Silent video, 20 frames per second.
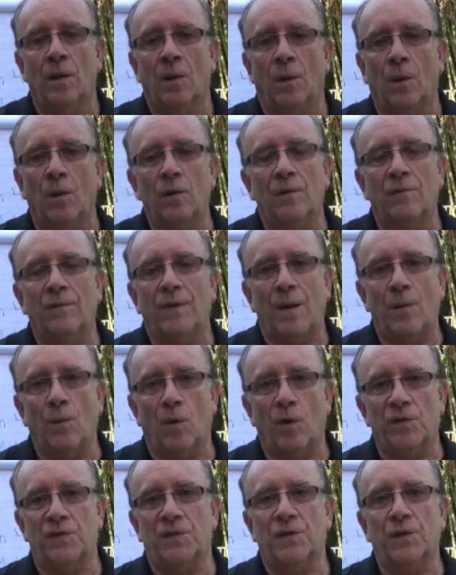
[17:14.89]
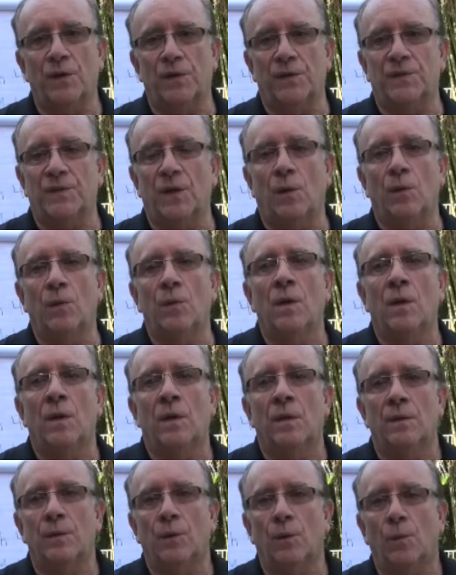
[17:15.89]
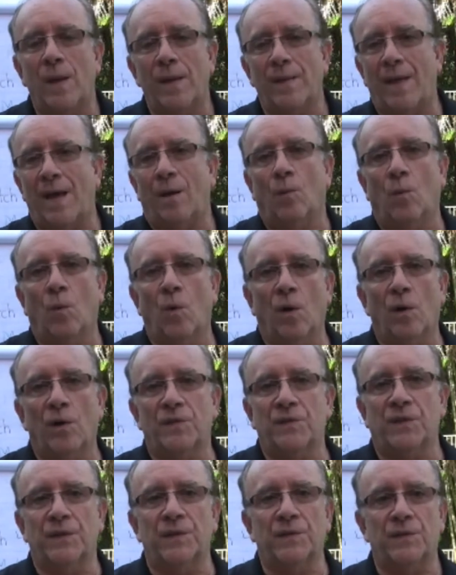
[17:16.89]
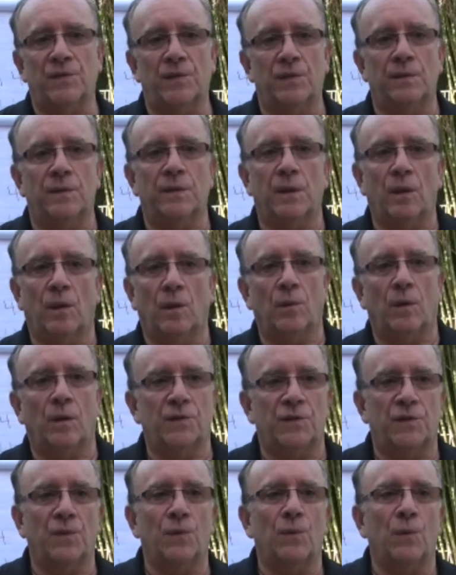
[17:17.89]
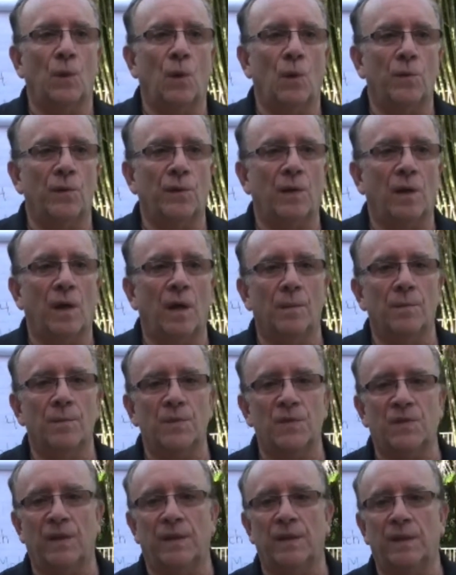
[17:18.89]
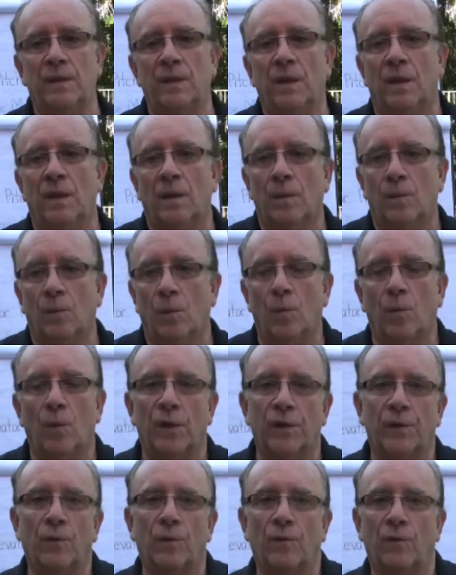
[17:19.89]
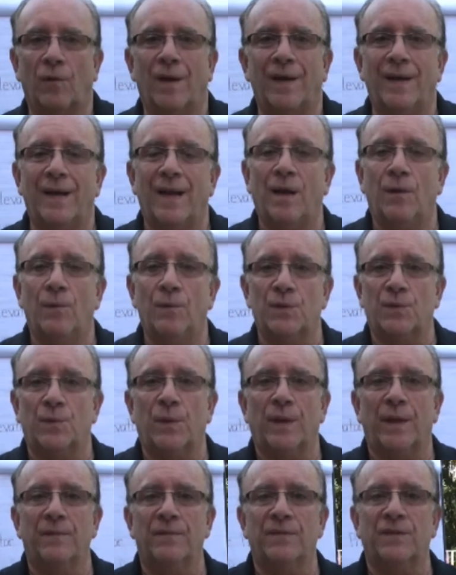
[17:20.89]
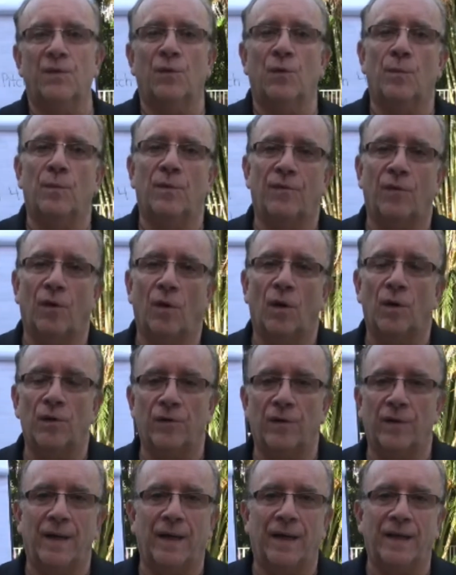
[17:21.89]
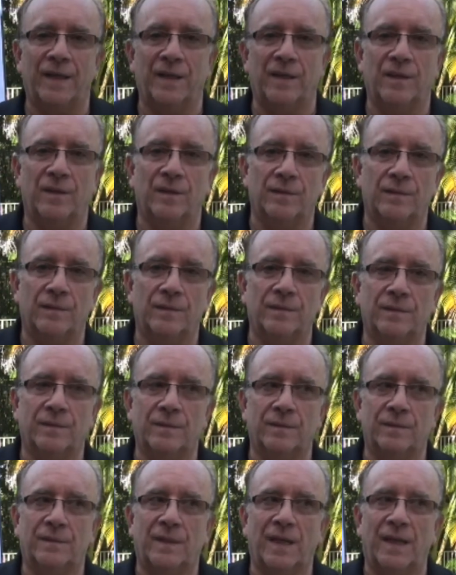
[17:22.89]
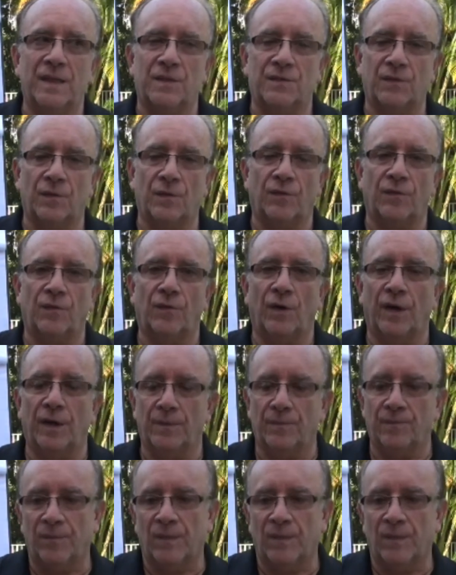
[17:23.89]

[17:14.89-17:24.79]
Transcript: All of that works good. So the way that works is, a school owner comes, and what we're doing right now is we give it to them for 180 days for free.